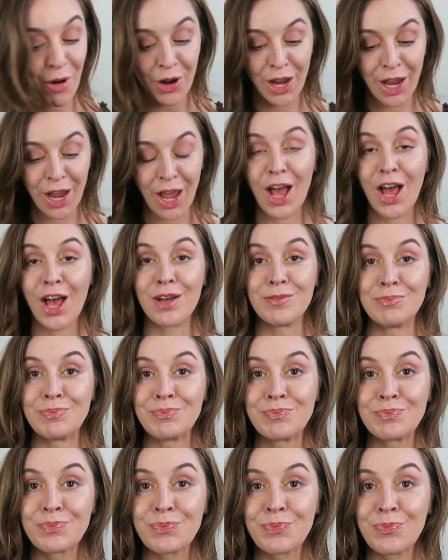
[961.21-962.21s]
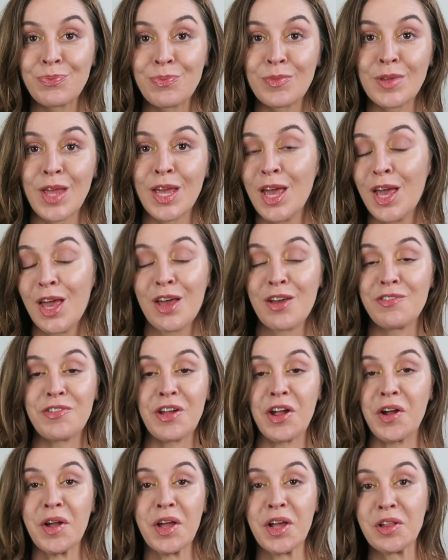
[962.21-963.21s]
very, um,
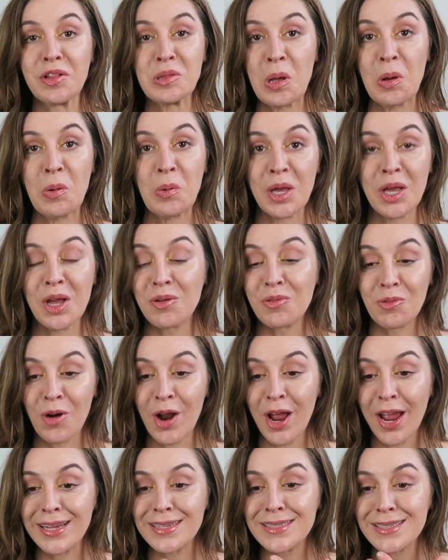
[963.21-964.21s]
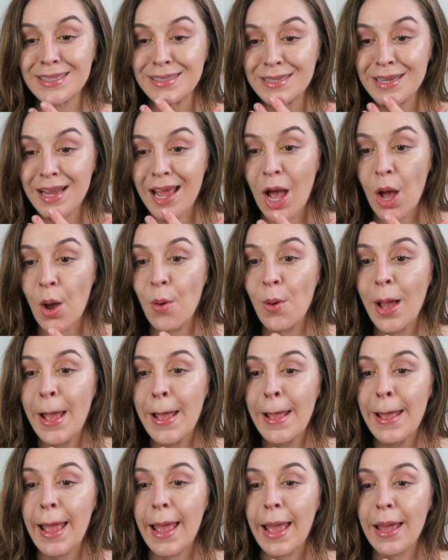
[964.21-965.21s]
very glowy right now.
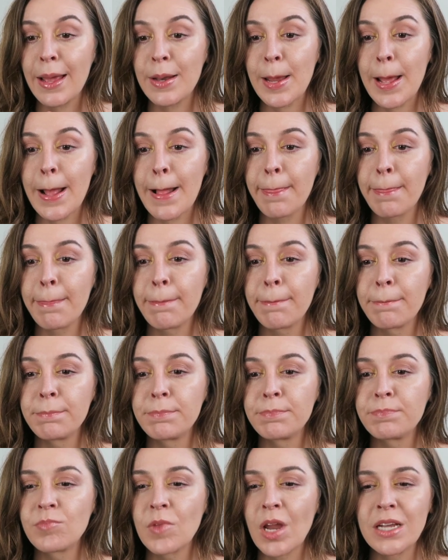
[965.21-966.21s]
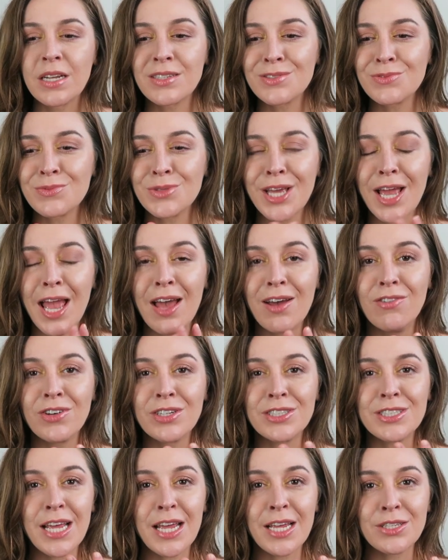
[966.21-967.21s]
And um, it doesn't really have
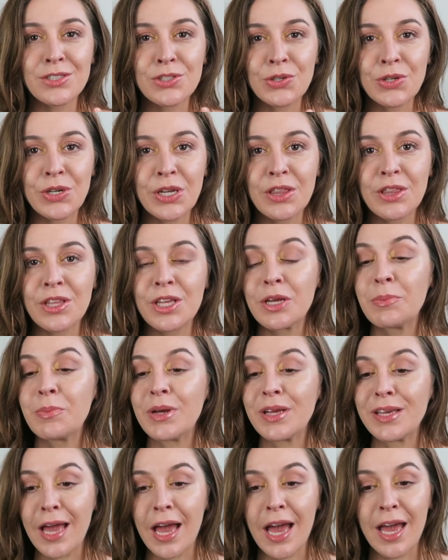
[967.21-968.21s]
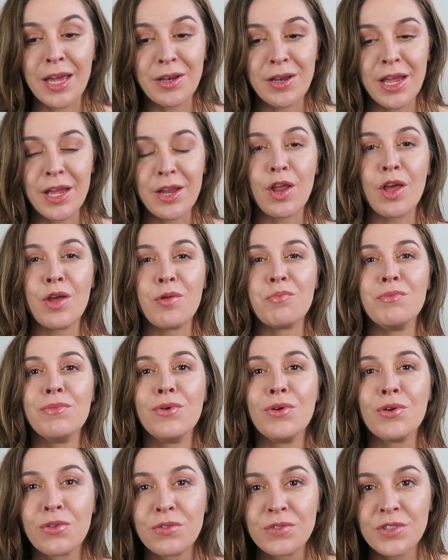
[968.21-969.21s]
a taste or anything, but yeah, it, it, it
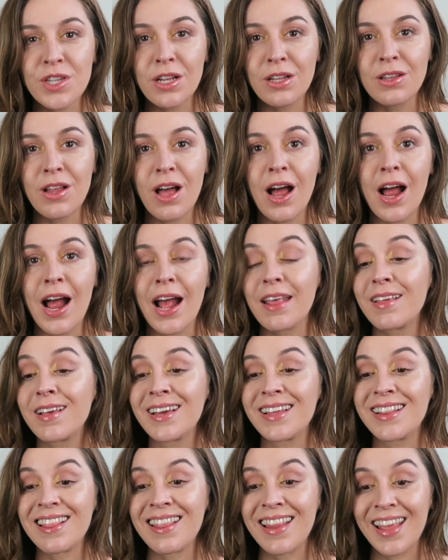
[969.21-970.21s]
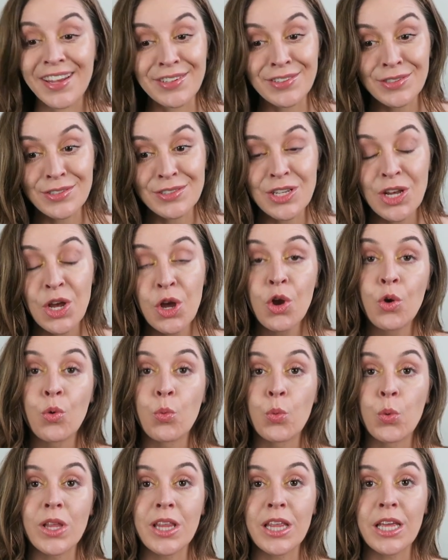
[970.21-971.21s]
moves a lot. I think it layers
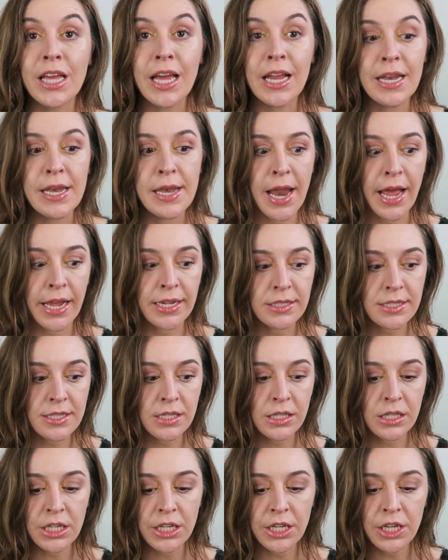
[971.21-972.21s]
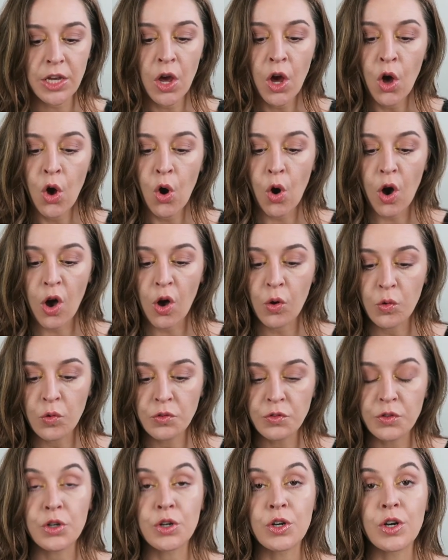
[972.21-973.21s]
really nicely
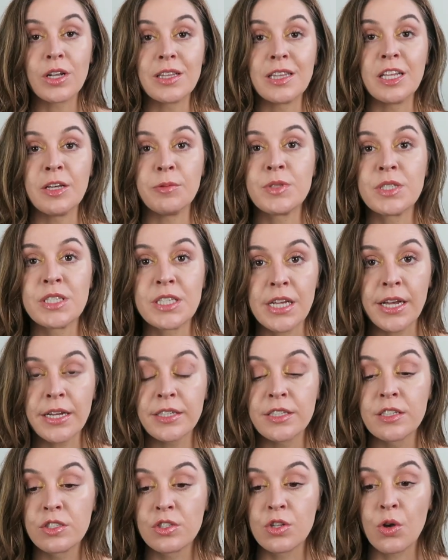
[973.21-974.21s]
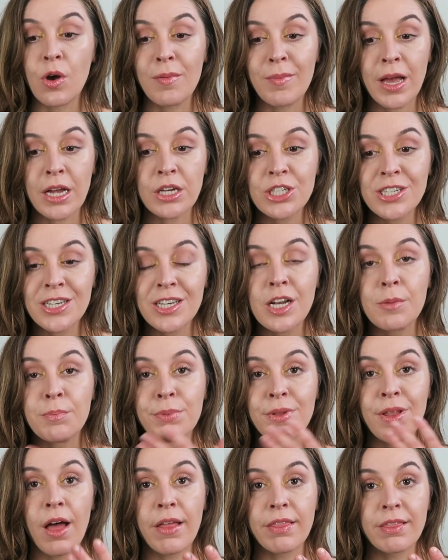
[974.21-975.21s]
over lipsticks. So I'm actually gonna
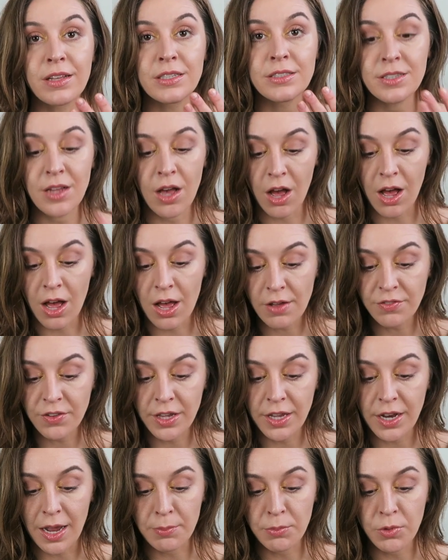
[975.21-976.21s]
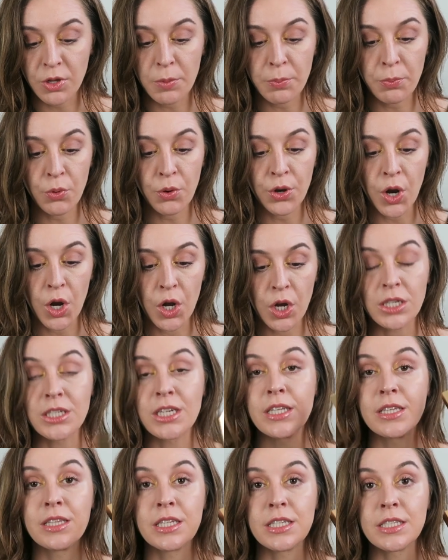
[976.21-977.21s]
blot this off and I'm gonna put
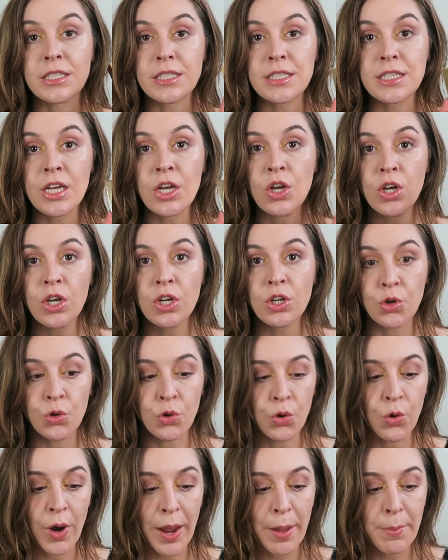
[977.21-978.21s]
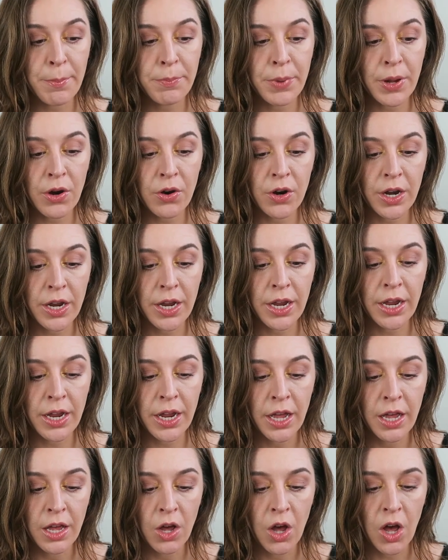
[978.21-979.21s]
on this
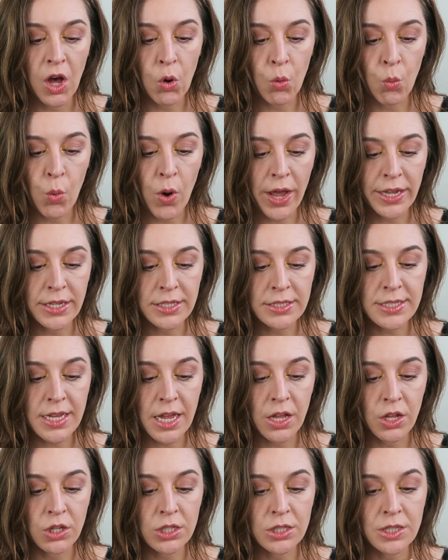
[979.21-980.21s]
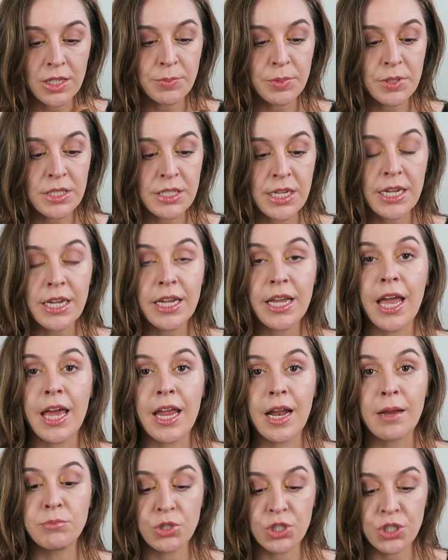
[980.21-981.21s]
cranberry uh, YSL lipstick
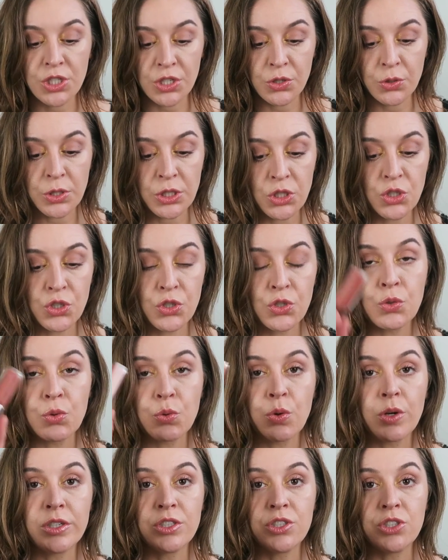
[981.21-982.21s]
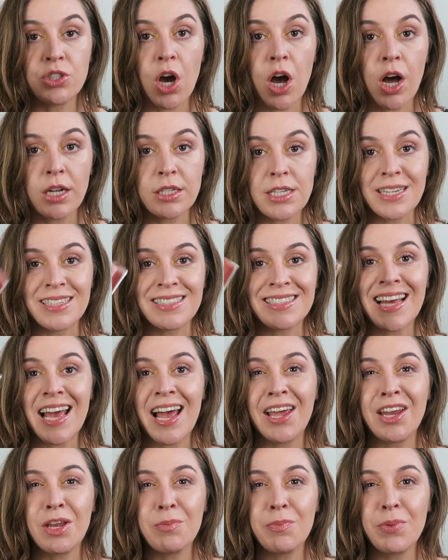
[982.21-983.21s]
and I'm just going to dot a
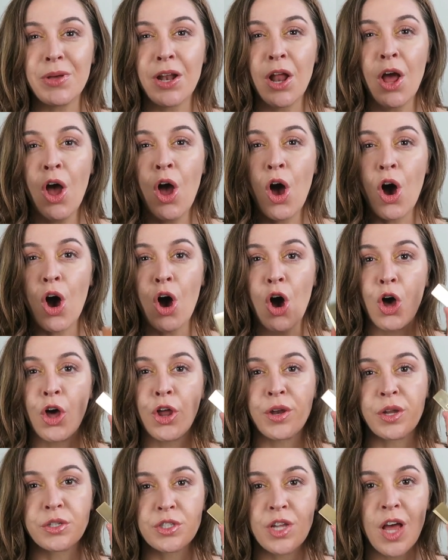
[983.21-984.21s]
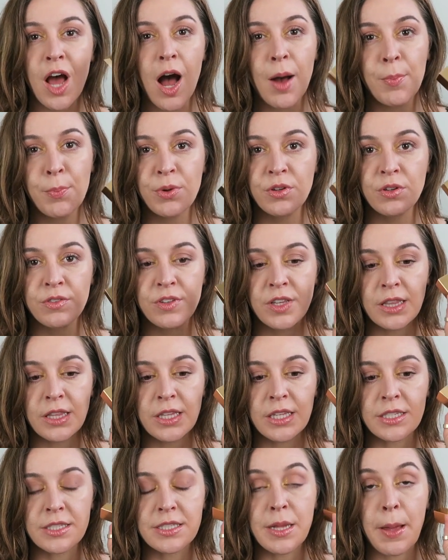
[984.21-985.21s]
tiny bit on top of
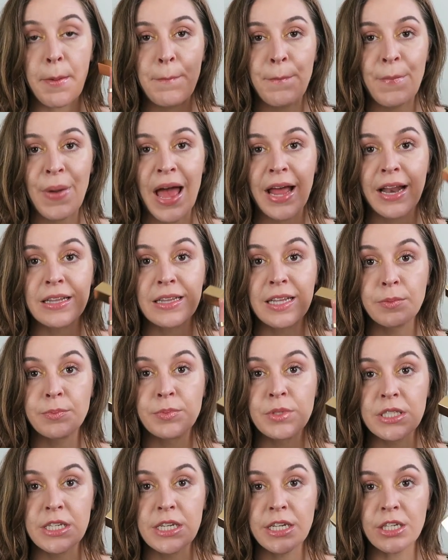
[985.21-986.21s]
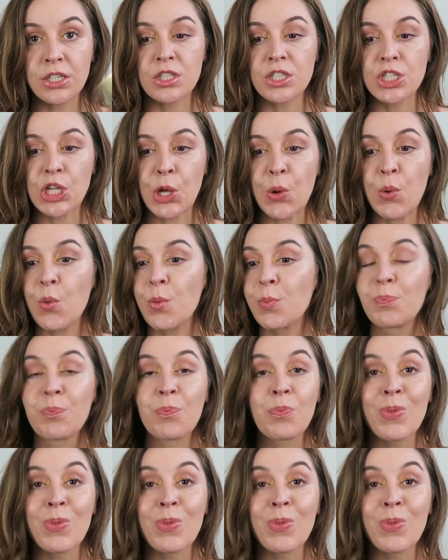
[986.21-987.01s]
this matte lipstick. So